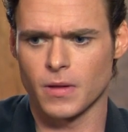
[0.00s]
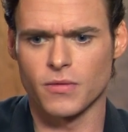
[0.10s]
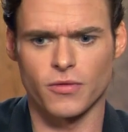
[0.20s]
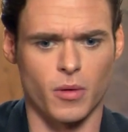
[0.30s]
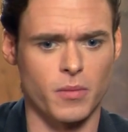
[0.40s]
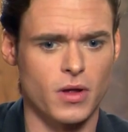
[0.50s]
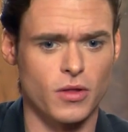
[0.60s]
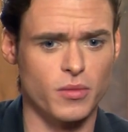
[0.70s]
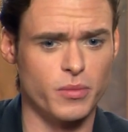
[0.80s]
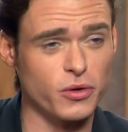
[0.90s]
from
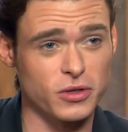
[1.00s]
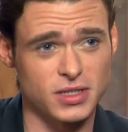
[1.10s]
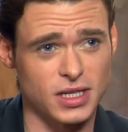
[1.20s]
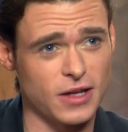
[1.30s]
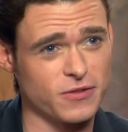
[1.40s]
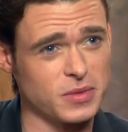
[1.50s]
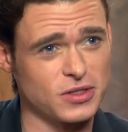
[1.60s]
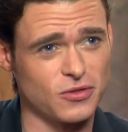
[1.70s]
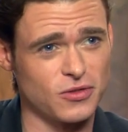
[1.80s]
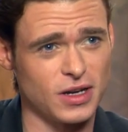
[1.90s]
the books that he gives me
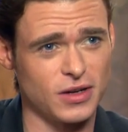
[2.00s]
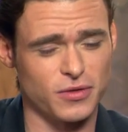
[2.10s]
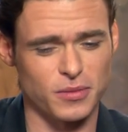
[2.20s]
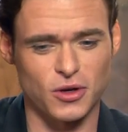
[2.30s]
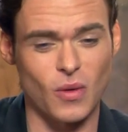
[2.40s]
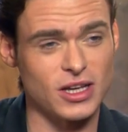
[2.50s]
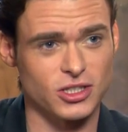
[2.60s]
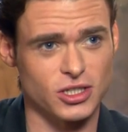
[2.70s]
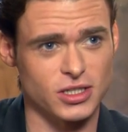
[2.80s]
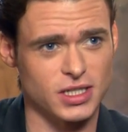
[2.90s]
to read, from the
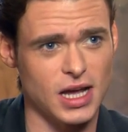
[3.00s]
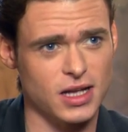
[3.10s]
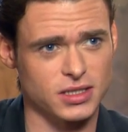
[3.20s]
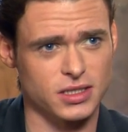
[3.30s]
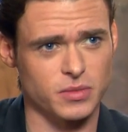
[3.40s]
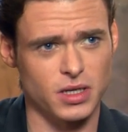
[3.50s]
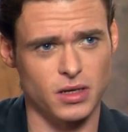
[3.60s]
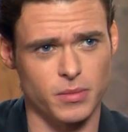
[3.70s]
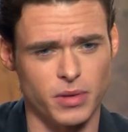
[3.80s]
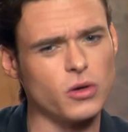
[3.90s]
questions he asks me
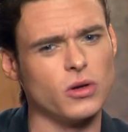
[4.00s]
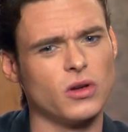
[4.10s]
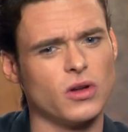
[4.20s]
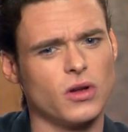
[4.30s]
about